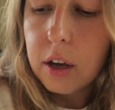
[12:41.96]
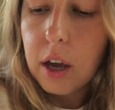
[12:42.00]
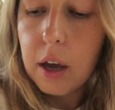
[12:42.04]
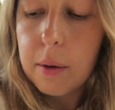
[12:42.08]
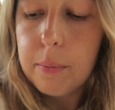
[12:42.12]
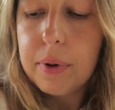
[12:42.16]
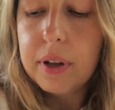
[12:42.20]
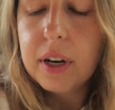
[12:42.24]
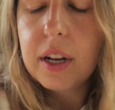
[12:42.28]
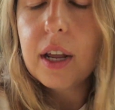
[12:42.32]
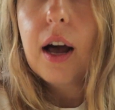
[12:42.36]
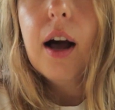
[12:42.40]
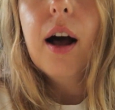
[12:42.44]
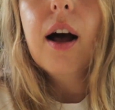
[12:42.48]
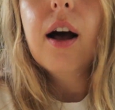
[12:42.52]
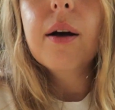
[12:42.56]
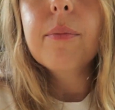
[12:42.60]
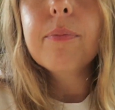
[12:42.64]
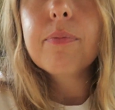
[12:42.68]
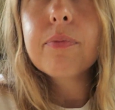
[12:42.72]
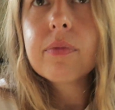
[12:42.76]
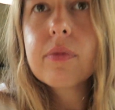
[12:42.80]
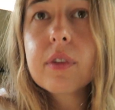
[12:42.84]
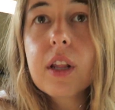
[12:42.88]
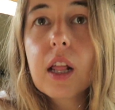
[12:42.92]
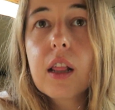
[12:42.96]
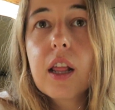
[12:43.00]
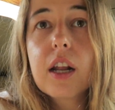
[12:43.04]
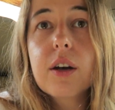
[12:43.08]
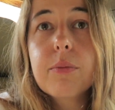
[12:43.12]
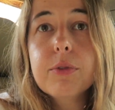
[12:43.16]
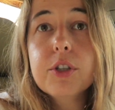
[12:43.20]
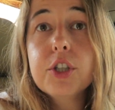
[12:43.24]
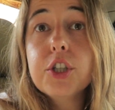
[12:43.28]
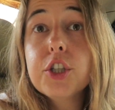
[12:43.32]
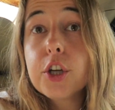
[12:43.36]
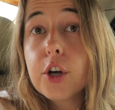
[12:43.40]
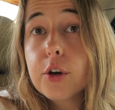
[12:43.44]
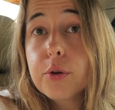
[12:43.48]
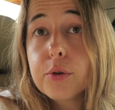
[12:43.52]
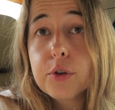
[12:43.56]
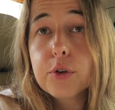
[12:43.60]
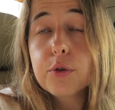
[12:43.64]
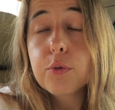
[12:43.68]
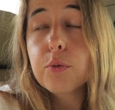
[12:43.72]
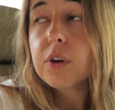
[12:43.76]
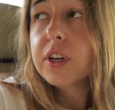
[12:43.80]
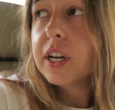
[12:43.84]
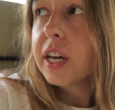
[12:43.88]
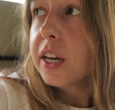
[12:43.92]
Okay, but let me show
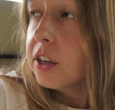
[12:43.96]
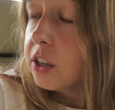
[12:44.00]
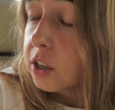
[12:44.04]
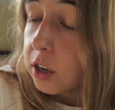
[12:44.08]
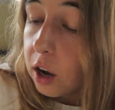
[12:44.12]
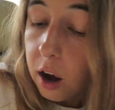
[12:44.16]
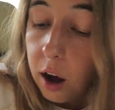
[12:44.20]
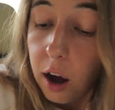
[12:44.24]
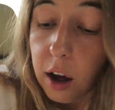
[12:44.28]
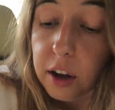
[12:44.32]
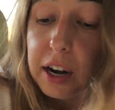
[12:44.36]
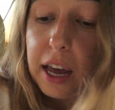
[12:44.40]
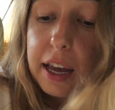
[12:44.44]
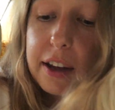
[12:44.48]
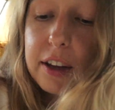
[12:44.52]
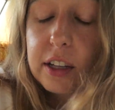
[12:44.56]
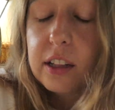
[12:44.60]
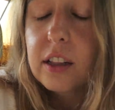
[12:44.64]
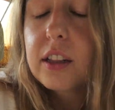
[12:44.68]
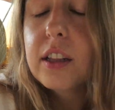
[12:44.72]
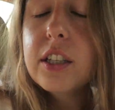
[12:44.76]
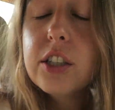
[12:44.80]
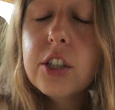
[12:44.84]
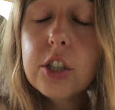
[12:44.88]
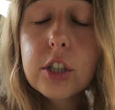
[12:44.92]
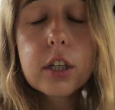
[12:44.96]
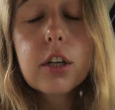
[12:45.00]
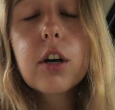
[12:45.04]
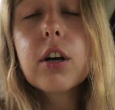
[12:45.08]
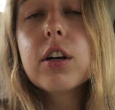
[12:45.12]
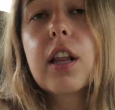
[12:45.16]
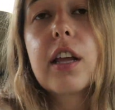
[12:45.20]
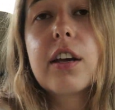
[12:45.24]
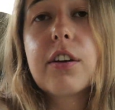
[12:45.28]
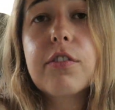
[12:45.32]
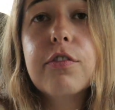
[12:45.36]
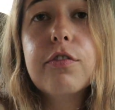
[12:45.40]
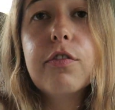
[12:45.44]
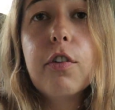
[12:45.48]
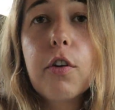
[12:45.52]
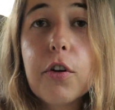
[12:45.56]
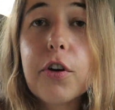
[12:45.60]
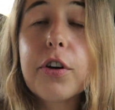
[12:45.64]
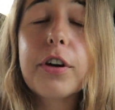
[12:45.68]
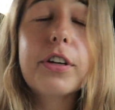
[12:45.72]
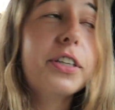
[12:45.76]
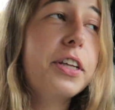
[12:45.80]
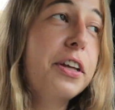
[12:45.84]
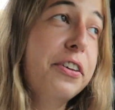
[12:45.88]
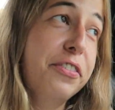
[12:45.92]
you what I got. I literally got like
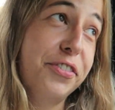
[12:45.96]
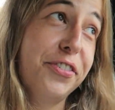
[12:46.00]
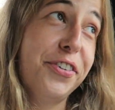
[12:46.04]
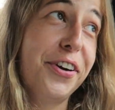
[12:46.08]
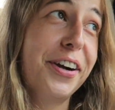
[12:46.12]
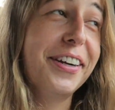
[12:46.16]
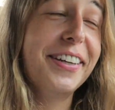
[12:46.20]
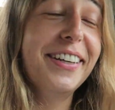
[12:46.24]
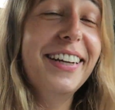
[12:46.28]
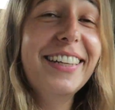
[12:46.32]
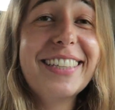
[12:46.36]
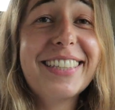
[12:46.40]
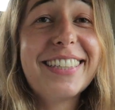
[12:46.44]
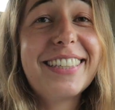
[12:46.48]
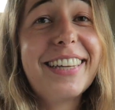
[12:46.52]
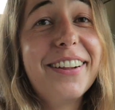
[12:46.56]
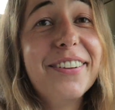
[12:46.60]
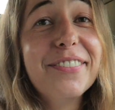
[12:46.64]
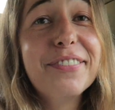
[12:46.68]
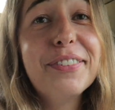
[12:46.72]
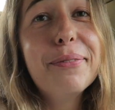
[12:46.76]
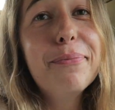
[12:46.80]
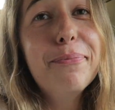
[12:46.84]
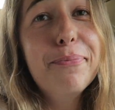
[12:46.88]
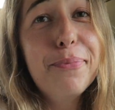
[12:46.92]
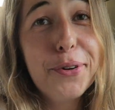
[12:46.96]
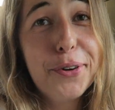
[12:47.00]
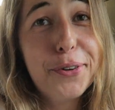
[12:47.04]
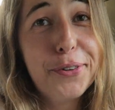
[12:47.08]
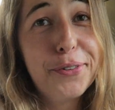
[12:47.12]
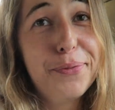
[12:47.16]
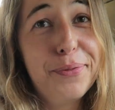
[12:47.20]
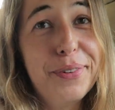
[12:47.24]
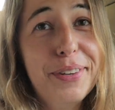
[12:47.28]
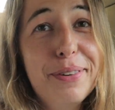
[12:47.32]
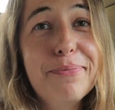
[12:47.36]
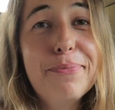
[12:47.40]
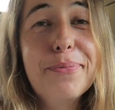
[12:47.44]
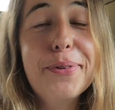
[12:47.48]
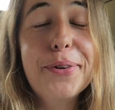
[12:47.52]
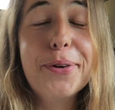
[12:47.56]
4 different self-improvement